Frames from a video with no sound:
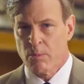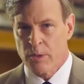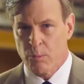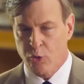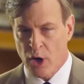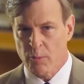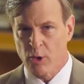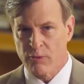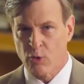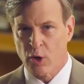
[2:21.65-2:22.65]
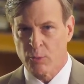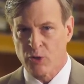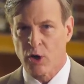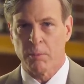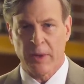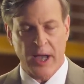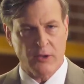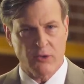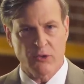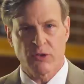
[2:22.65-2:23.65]
The primary forms are
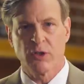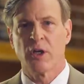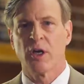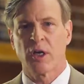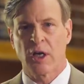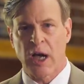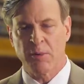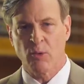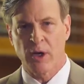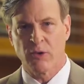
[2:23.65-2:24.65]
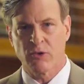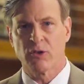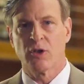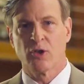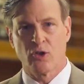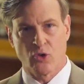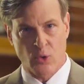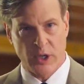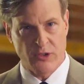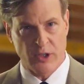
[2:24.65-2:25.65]
patents, copyrights,
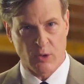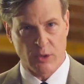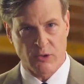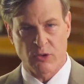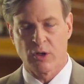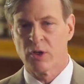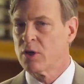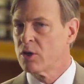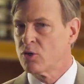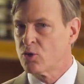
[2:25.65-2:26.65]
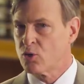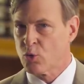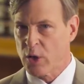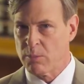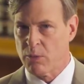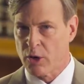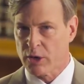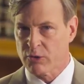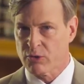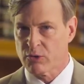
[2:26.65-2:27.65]
trade secrets,
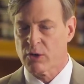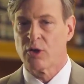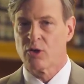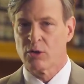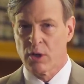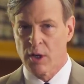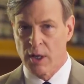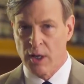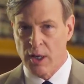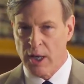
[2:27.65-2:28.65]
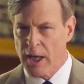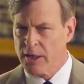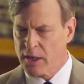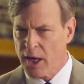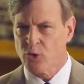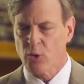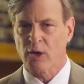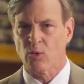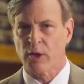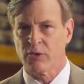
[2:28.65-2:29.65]
trademarks, and
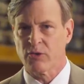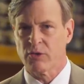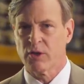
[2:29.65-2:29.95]
contract rights.